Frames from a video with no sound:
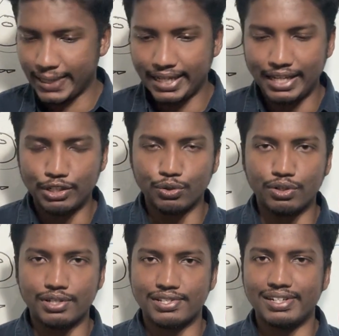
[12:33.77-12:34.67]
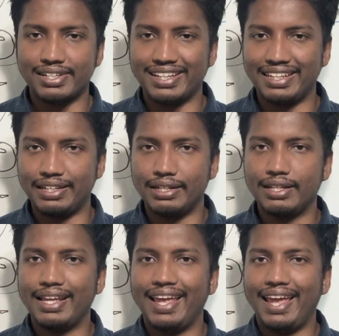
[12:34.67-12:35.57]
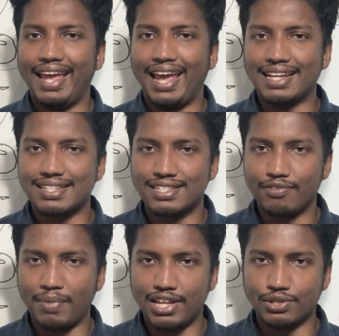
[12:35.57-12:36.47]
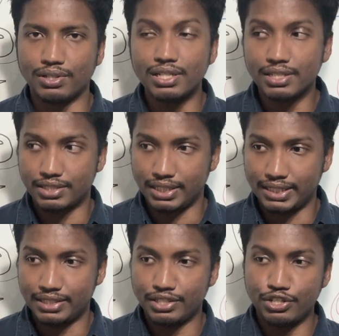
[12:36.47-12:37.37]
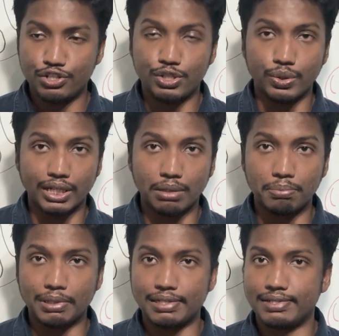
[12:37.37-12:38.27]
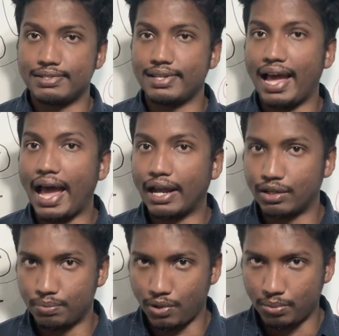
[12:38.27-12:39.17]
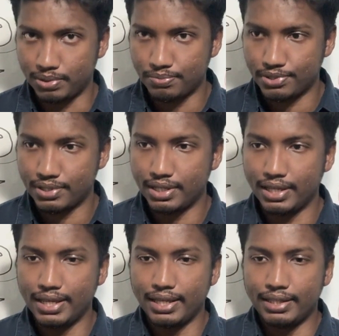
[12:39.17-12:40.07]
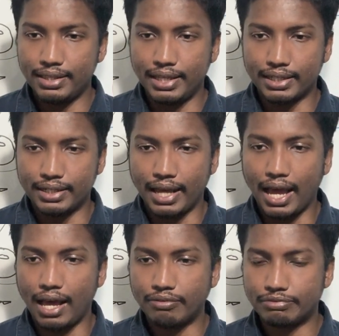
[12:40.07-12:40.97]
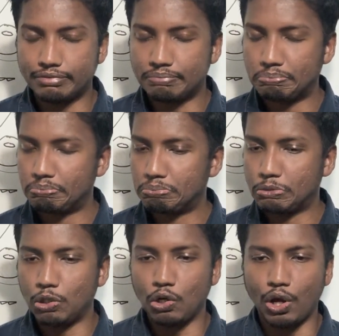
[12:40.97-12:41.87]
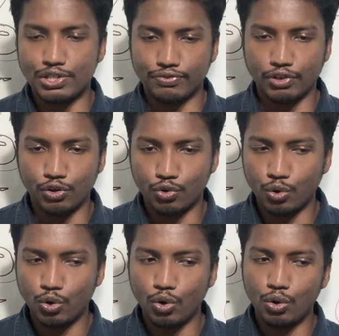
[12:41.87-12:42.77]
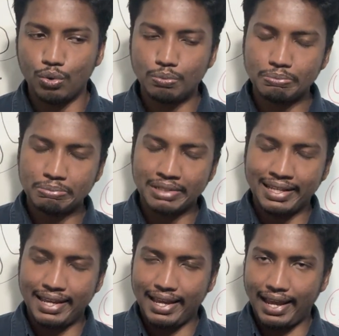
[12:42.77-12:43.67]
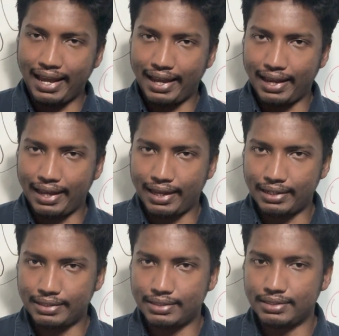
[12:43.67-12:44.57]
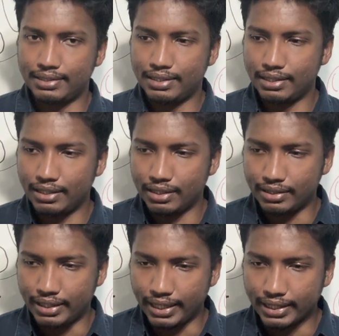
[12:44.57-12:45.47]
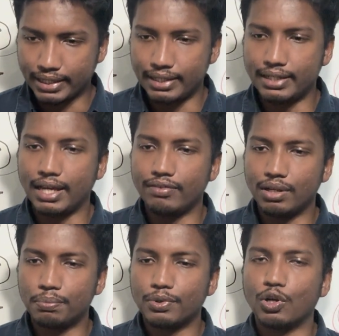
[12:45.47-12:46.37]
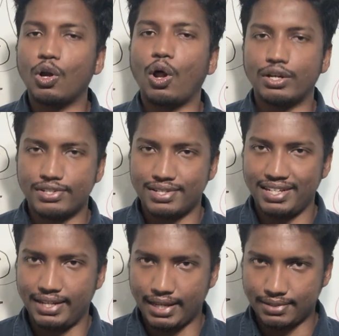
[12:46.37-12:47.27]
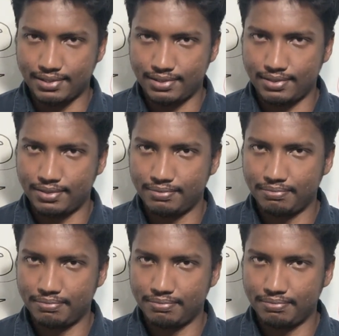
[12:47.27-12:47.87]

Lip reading: It could result in excessive masculinity showing up as anger problems. They can have loss of control, and they can develop clots in excess.